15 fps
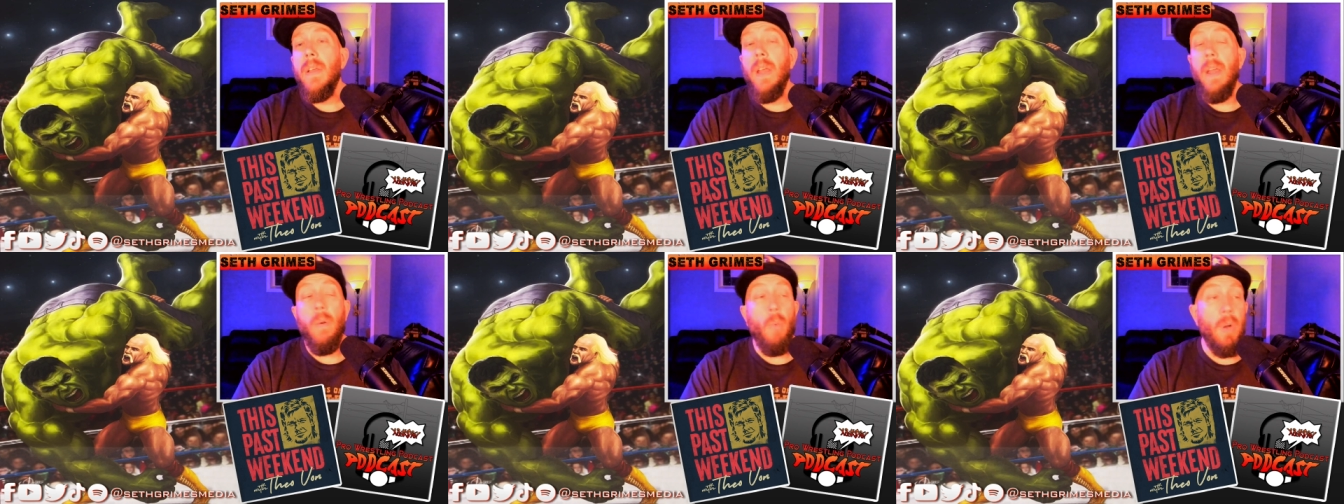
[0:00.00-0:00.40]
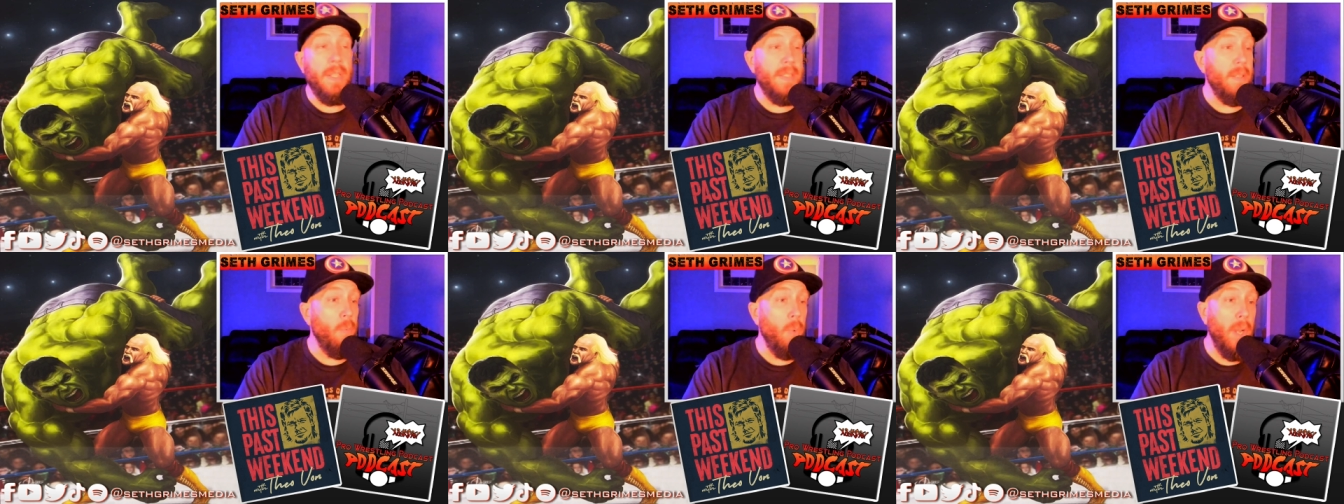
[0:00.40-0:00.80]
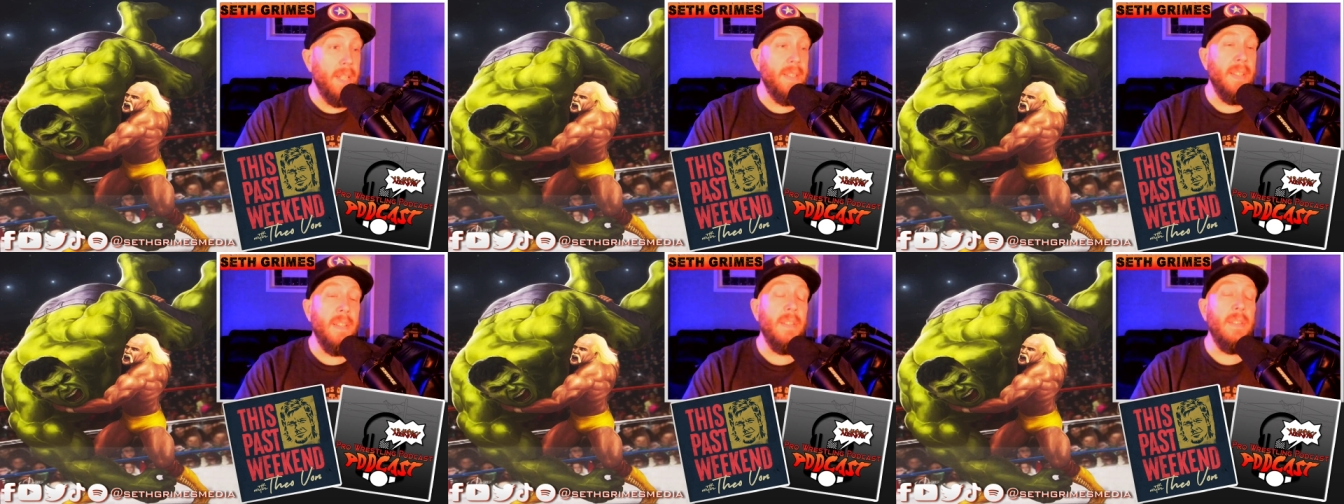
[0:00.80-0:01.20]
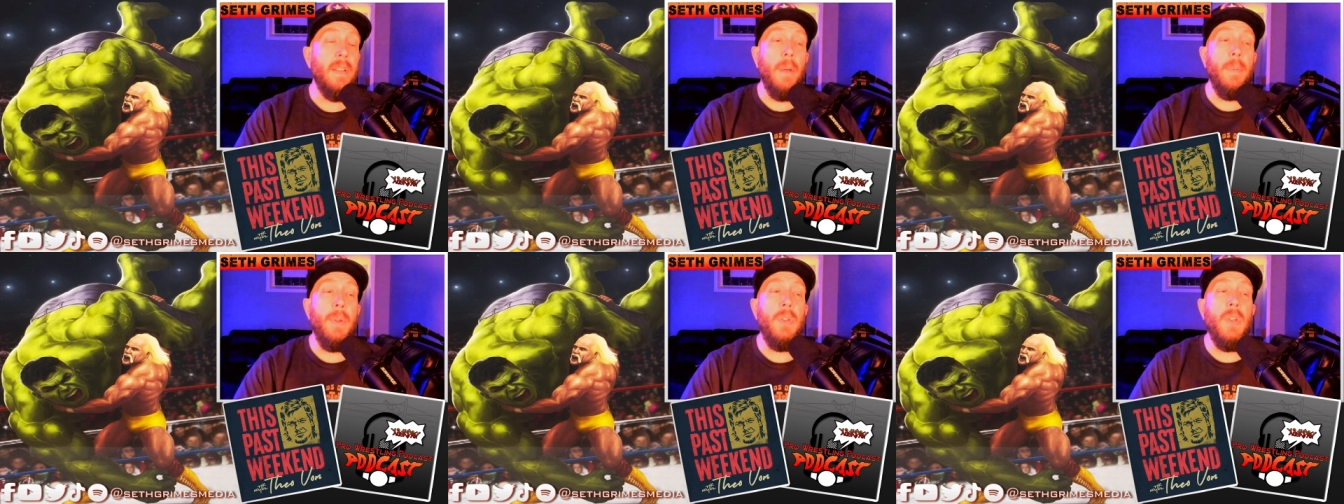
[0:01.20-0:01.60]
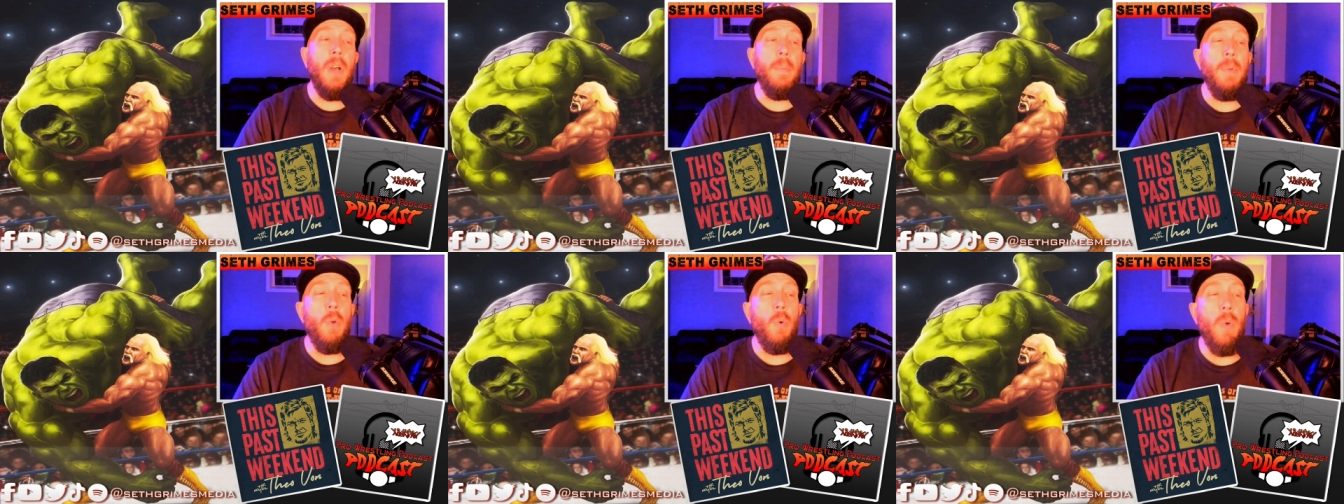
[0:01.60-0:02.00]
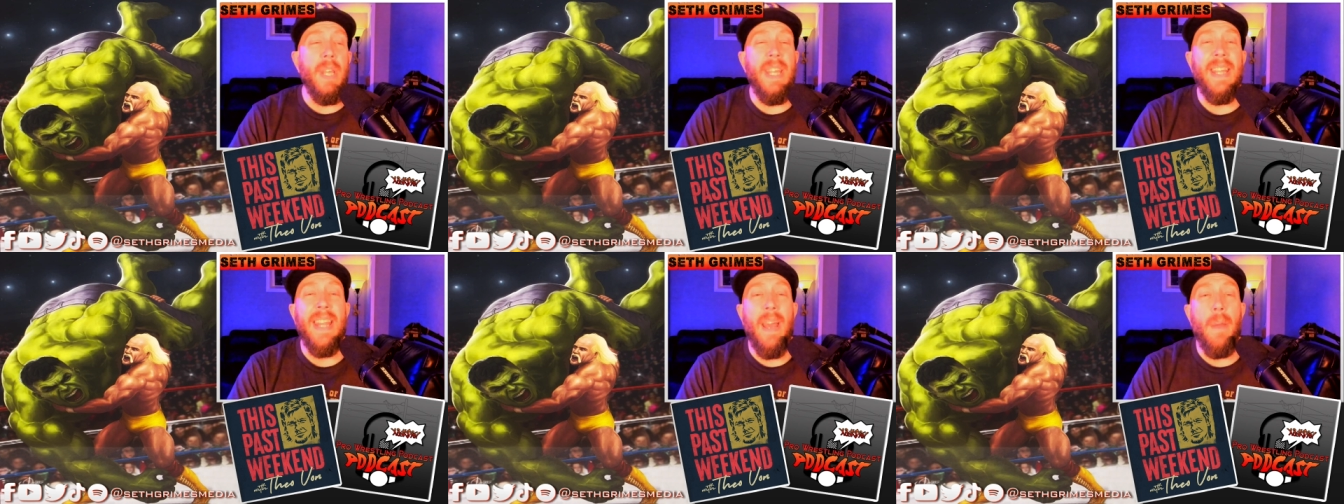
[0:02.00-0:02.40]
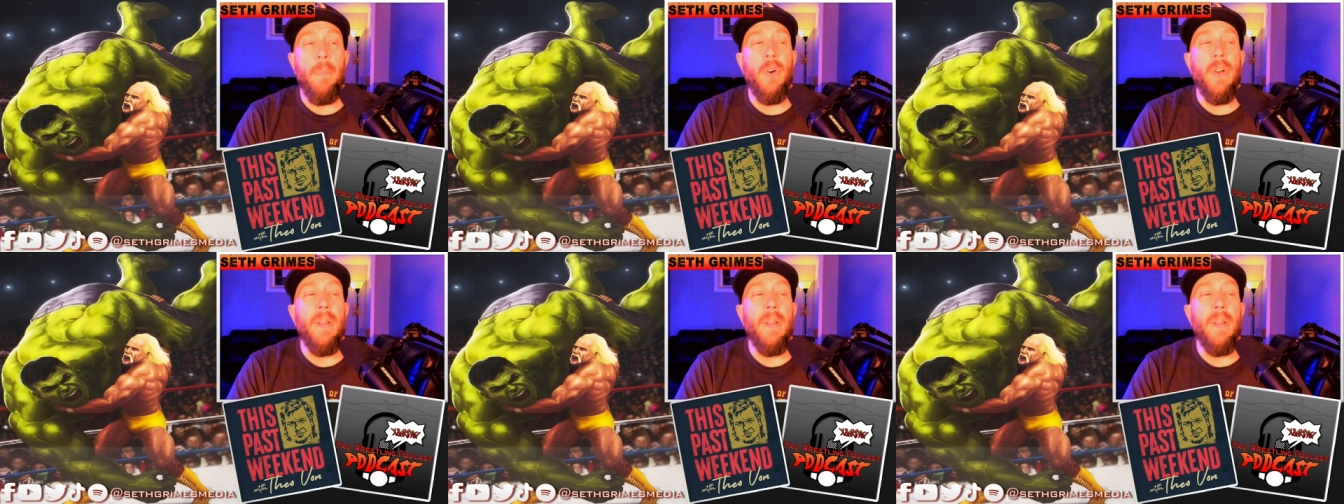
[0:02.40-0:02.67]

And once he went to the WWE, that put